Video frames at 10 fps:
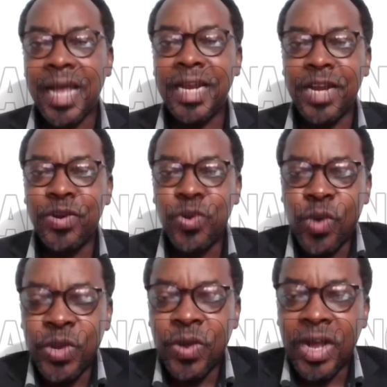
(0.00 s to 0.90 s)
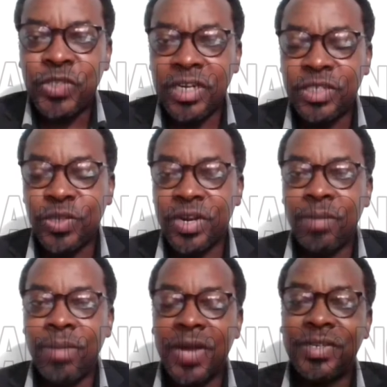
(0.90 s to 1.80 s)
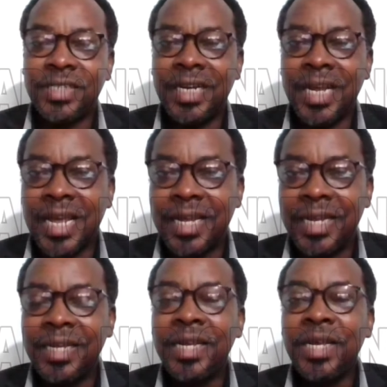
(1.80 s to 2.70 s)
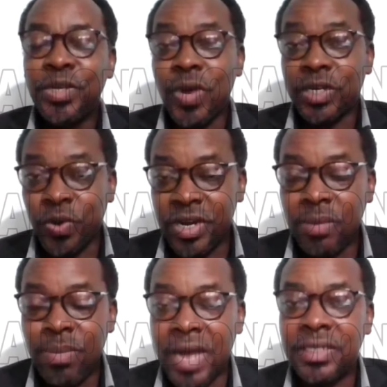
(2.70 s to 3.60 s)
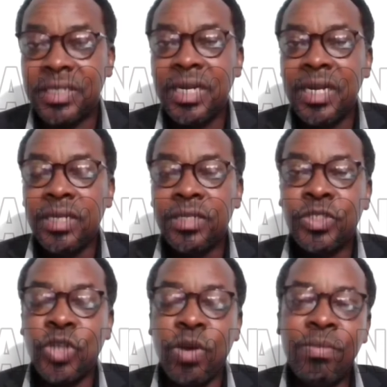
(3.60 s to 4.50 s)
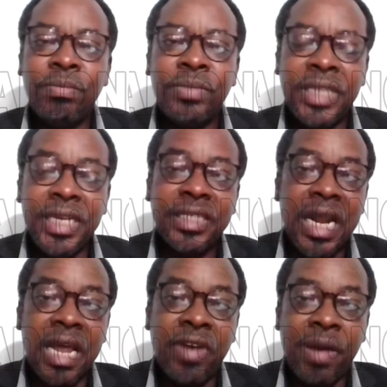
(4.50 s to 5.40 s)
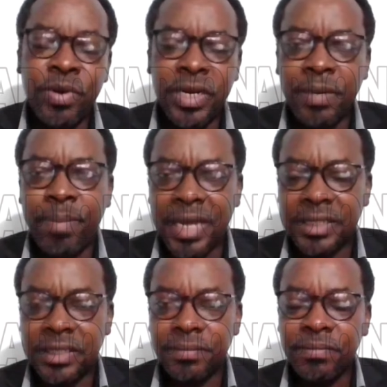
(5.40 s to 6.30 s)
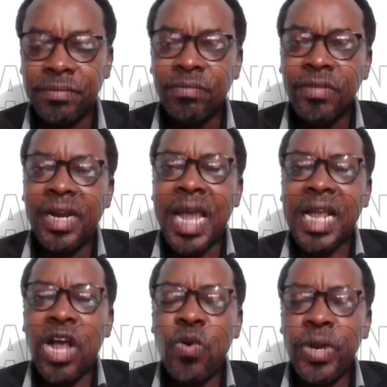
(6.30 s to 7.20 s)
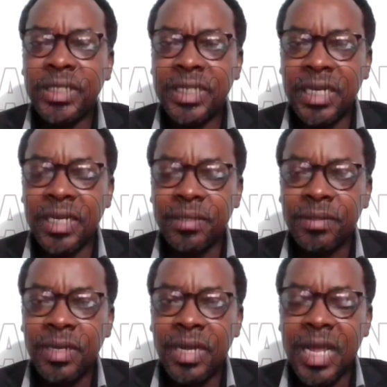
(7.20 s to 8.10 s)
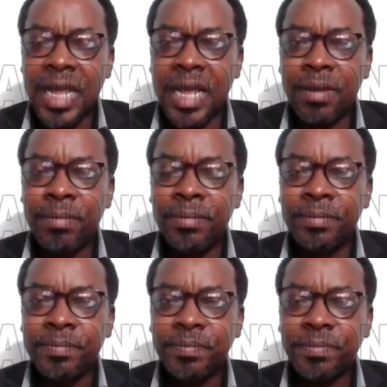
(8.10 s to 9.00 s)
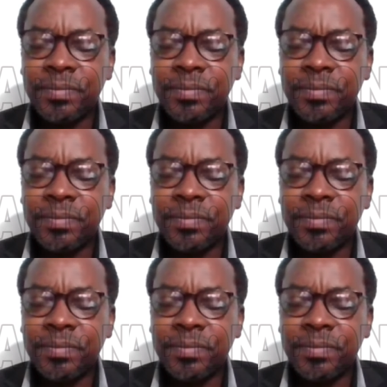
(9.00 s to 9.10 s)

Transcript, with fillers: I, I know what you are actually talking about. Uh, you are talking about some things that have happened in the past. Like I always say, um,